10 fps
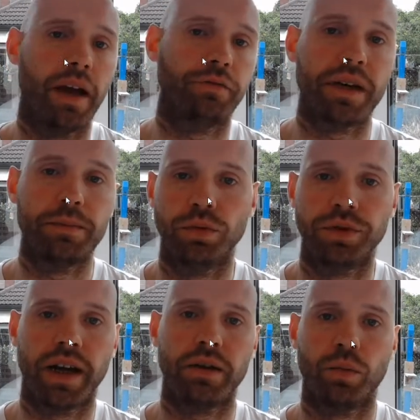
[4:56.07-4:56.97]
every
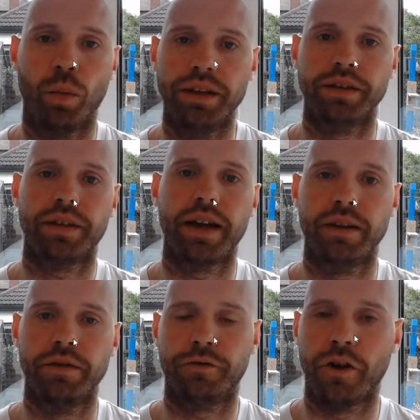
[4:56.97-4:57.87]
Monday, Wednesday,
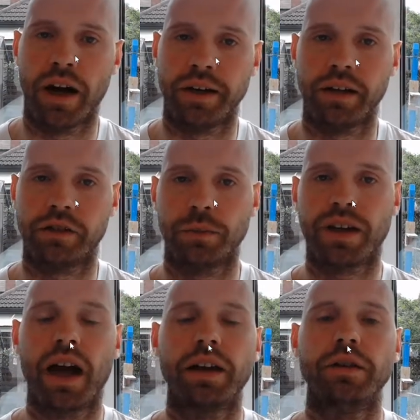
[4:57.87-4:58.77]
and Friday. So it
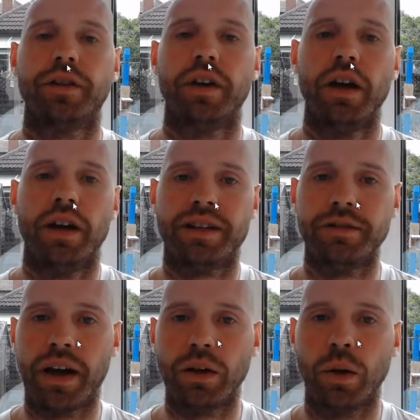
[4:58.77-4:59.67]
kind of
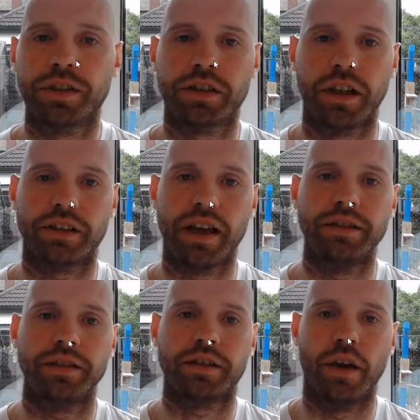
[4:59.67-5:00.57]
develops a
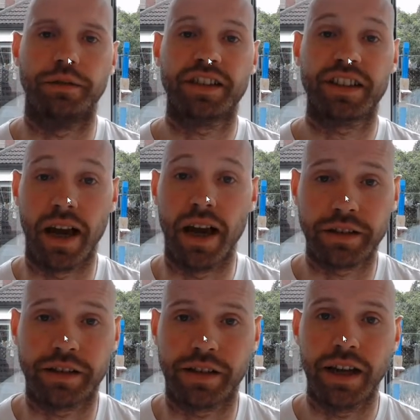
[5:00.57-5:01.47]
sense of
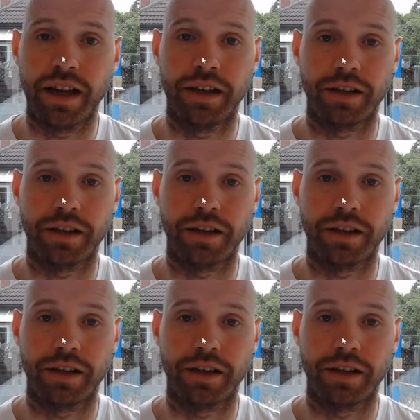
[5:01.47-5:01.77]
scarcity.